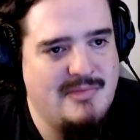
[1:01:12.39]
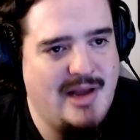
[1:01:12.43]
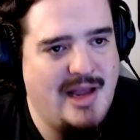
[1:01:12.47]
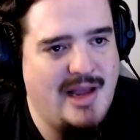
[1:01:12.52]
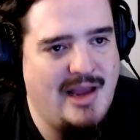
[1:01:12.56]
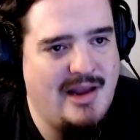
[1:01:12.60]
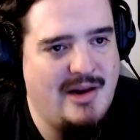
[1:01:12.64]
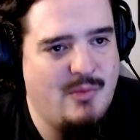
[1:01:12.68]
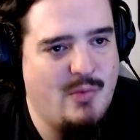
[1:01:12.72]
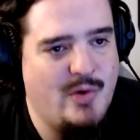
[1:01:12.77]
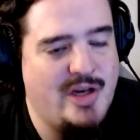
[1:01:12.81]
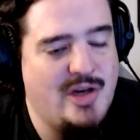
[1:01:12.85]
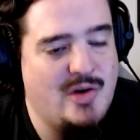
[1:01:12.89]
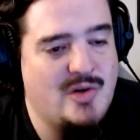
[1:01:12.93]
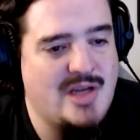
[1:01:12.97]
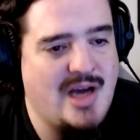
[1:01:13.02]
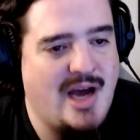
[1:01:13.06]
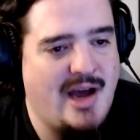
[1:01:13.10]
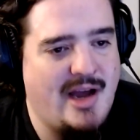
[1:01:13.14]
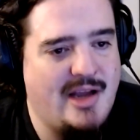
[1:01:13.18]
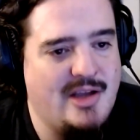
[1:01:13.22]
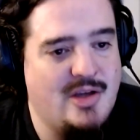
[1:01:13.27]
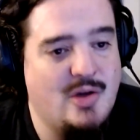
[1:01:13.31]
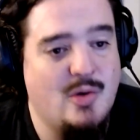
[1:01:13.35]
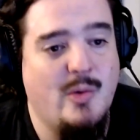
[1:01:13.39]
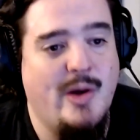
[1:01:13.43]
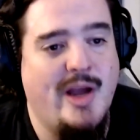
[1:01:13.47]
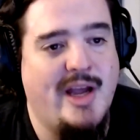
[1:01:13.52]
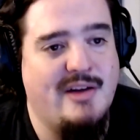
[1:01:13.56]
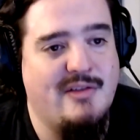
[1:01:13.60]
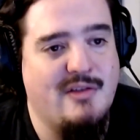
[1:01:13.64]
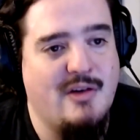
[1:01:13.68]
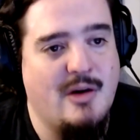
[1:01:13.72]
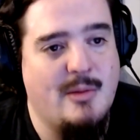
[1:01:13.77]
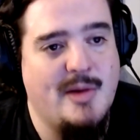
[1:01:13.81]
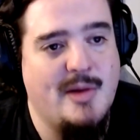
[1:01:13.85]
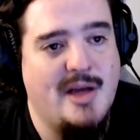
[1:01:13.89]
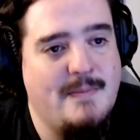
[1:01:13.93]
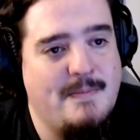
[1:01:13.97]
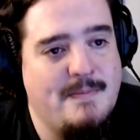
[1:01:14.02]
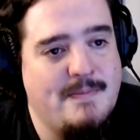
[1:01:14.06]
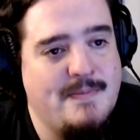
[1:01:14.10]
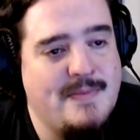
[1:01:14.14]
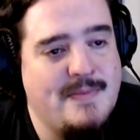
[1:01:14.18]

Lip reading: and when you die, you wake from it.